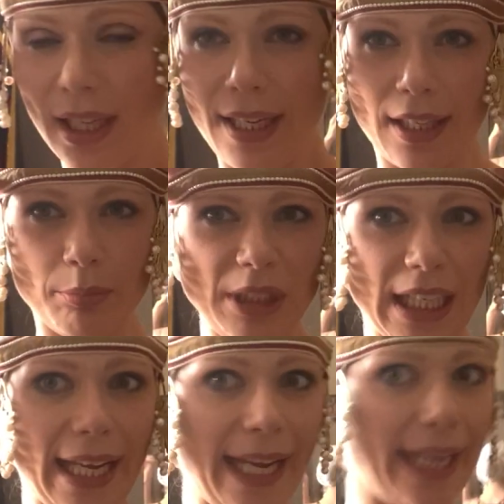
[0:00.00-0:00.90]
I got me a
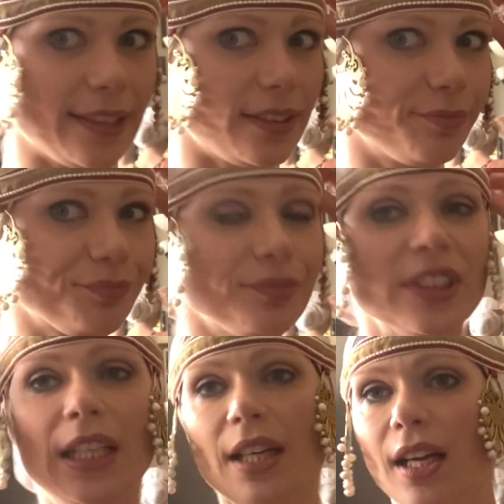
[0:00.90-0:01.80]
hat.
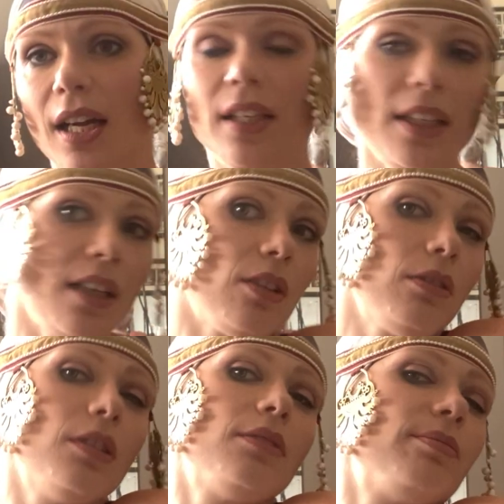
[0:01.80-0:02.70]
And now
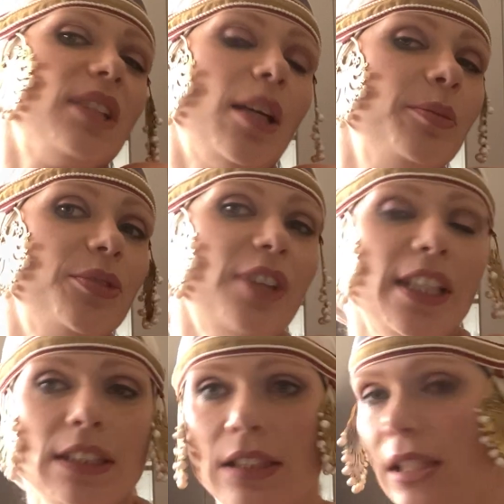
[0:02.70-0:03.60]
I'm
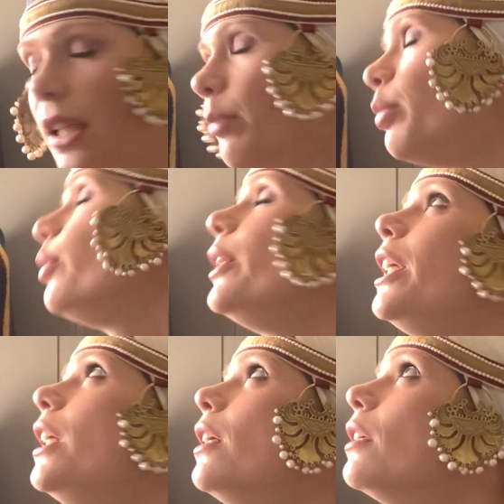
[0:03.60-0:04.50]
fancy and I'm
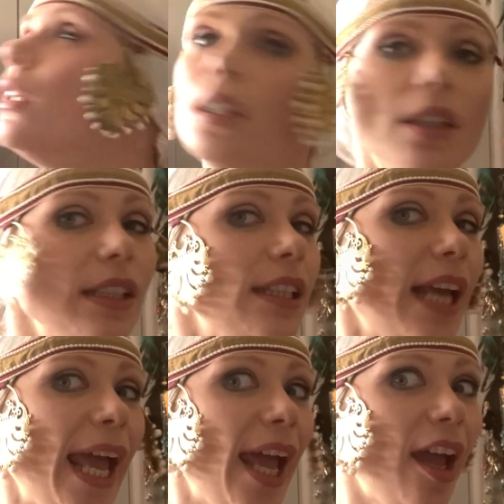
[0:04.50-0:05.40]
pretty.
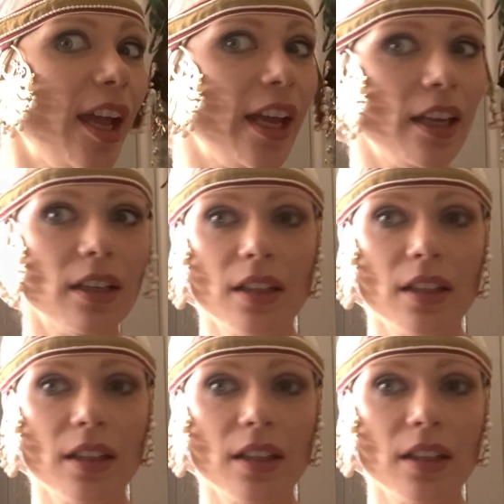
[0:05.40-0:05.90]
Yay!